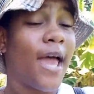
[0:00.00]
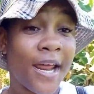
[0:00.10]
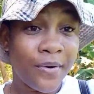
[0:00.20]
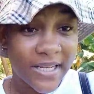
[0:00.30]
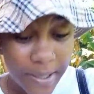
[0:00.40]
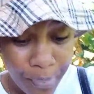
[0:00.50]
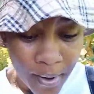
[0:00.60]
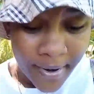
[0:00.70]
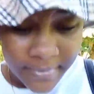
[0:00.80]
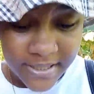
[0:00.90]
anyways i put
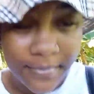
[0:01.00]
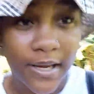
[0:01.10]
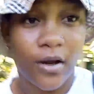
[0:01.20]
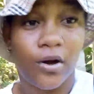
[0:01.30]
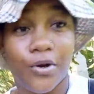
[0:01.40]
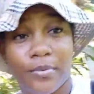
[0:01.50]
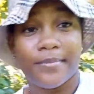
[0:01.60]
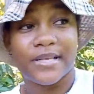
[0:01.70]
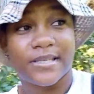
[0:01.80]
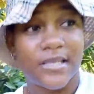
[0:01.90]
my mr me i go go do my
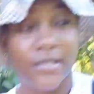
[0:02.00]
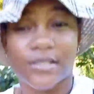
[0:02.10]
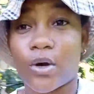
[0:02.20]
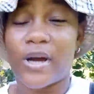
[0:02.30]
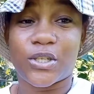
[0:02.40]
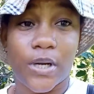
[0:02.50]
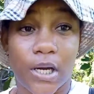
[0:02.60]
business so watch what i